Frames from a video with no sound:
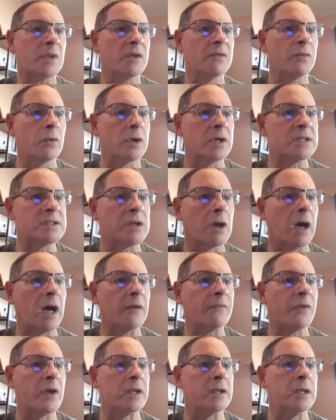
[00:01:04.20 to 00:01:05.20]
For as
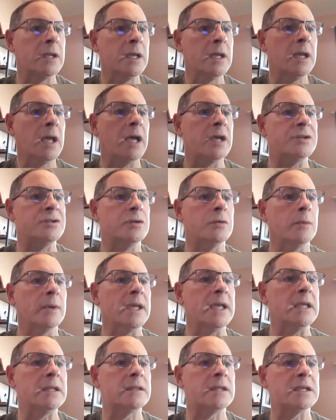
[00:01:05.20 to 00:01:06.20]
often as you
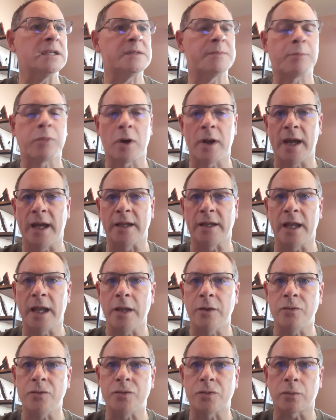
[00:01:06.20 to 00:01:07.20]
eat this bread
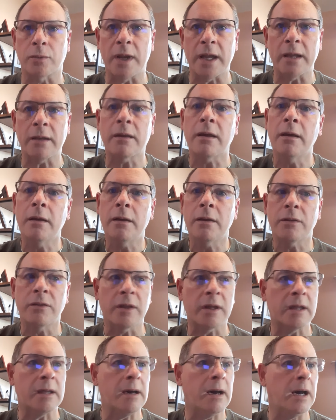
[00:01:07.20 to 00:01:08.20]
and drink
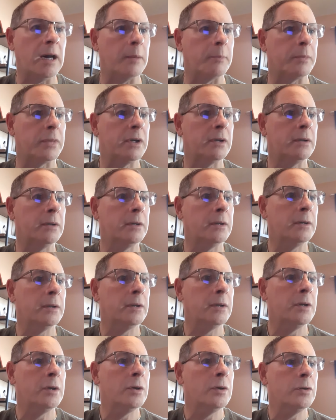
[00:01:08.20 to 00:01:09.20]
the cup,
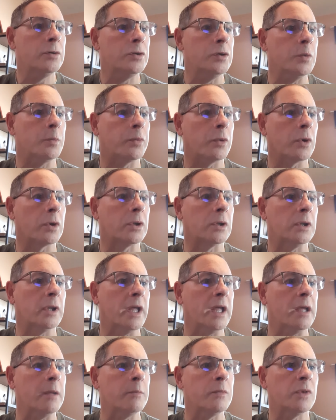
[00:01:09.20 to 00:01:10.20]
you
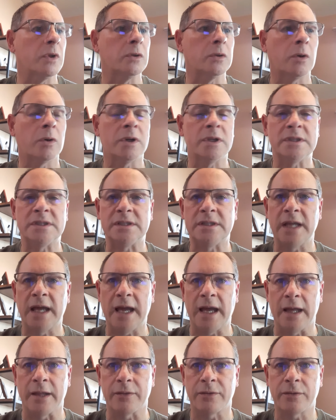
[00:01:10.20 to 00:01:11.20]
proclaim the Lord's
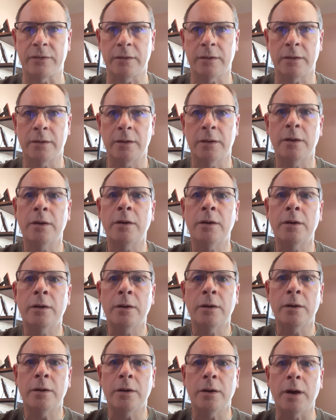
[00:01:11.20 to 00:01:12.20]
death
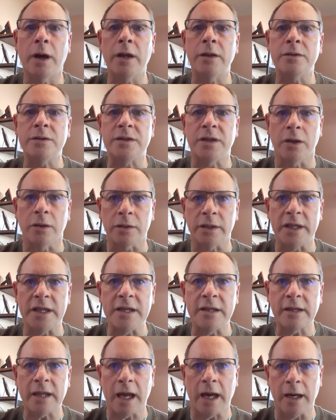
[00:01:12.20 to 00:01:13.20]
until
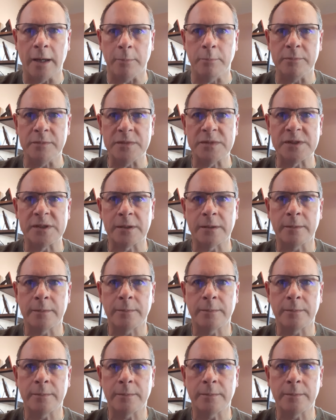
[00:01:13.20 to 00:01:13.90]
he comes.